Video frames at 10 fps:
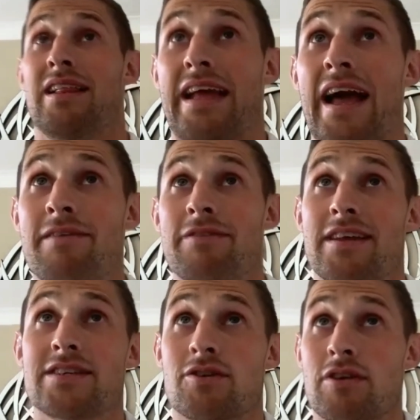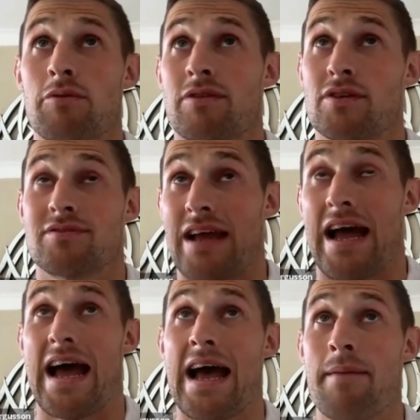Like I even disagree with just
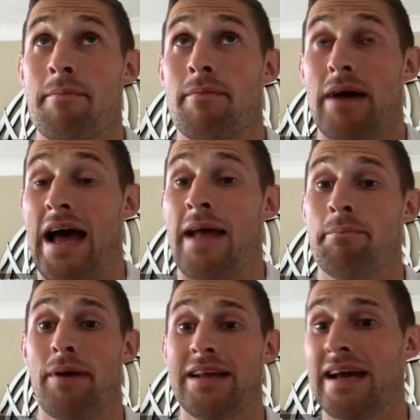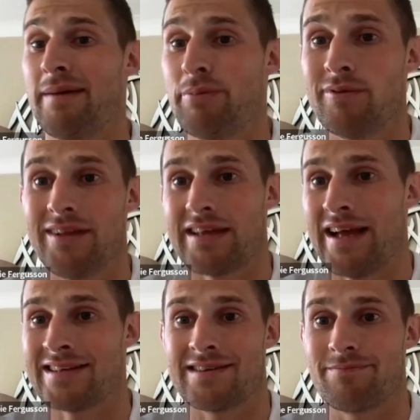ham and pineapple like
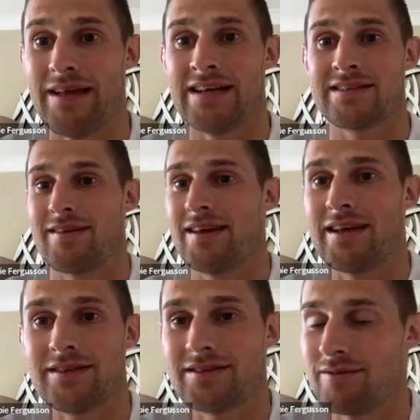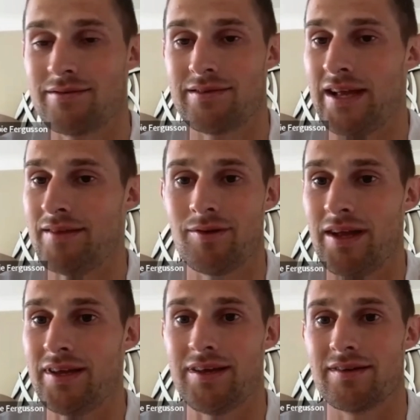as a thing. I don't
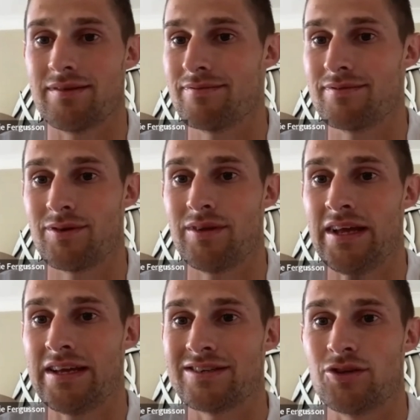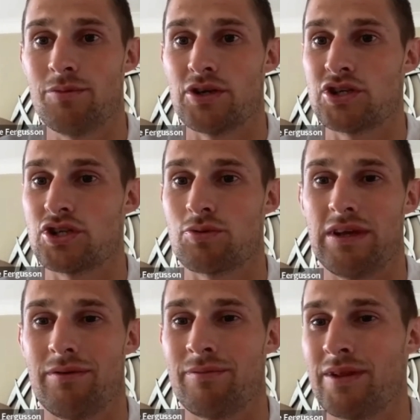like it. It's too much
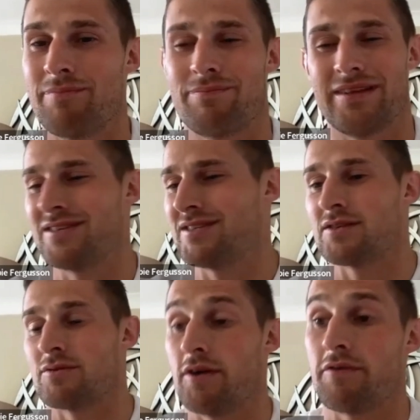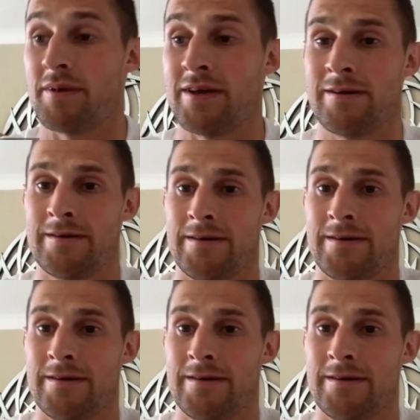sweet with it. It just doesn't work for me.